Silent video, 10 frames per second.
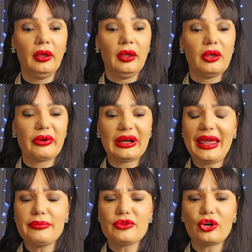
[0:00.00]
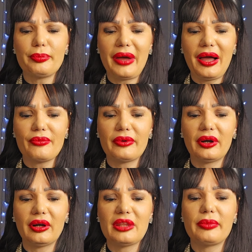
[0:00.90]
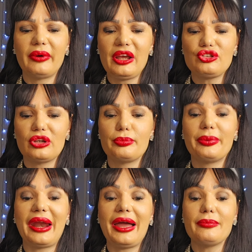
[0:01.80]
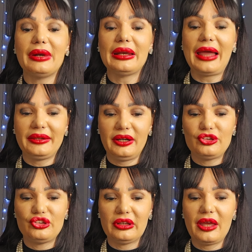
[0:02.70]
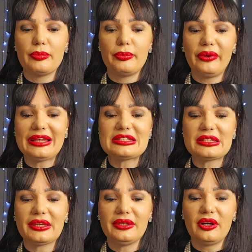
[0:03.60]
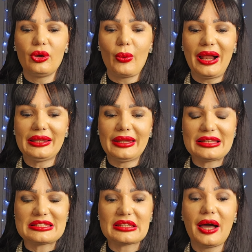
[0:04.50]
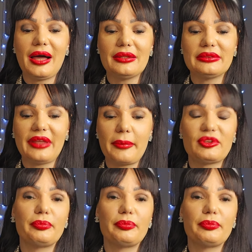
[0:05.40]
Reclaim your power, liberation, primal energy, embrace inner wildness, untapped